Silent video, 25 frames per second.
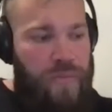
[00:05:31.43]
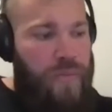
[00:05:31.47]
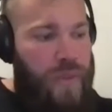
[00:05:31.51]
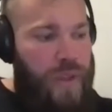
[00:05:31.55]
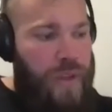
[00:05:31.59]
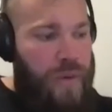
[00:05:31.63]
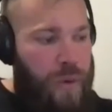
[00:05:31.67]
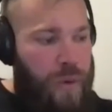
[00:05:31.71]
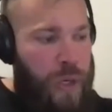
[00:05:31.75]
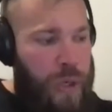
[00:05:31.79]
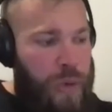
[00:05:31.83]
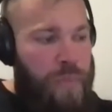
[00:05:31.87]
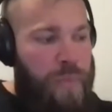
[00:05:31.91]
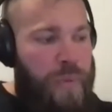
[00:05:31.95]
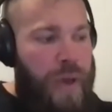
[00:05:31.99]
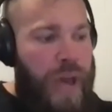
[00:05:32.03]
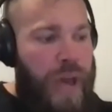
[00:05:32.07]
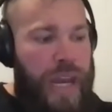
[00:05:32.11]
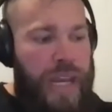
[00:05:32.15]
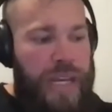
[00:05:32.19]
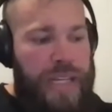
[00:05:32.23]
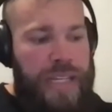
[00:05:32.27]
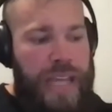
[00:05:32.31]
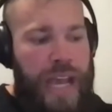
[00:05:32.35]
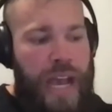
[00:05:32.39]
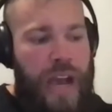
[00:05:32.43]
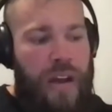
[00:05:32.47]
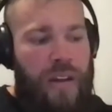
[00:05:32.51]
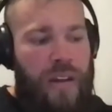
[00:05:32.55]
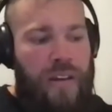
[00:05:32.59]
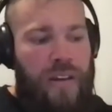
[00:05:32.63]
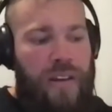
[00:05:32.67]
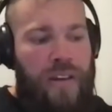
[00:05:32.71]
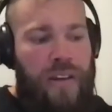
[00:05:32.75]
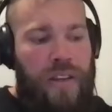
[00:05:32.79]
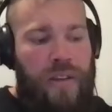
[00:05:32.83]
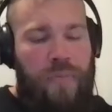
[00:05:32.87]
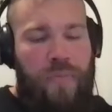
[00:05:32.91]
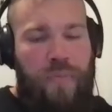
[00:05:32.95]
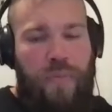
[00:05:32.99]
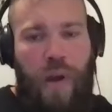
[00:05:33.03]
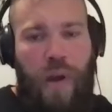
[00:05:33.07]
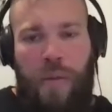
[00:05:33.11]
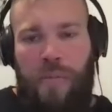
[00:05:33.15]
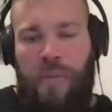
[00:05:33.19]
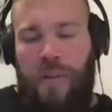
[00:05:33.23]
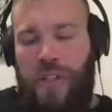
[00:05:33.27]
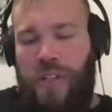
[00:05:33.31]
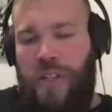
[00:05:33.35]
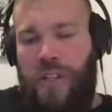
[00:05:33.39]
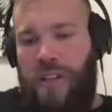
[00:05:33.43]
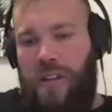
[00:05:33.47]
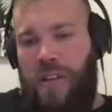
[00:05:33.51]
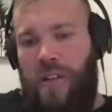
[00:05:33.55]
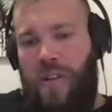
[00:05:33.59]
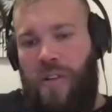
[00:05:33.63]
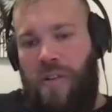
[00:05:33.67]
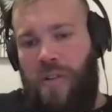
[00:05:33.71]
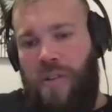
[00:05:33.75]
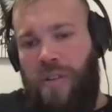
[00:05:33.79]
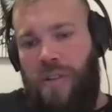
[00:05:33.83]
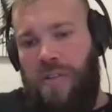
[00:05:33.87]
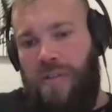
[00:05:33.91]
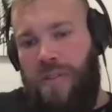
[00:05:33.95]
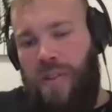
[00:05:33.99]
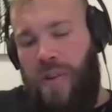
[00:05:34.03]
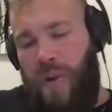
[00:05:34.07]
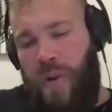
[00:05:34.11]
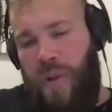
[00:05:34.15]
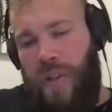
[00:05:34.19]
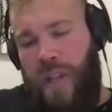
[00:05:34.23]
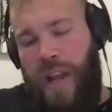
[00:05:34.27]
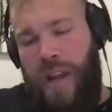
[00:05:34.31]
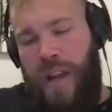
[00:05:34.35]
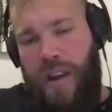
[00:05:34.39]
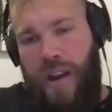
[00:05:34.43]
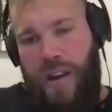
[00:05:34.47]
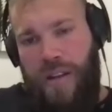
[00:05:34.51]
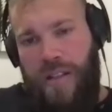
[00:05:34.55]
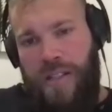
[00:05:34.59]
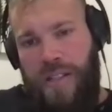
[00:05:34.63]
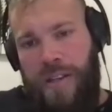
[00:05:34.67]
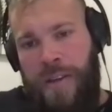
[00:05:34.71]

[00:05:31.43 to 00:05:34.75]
when you pen it down and publish it in the whole 9 yards.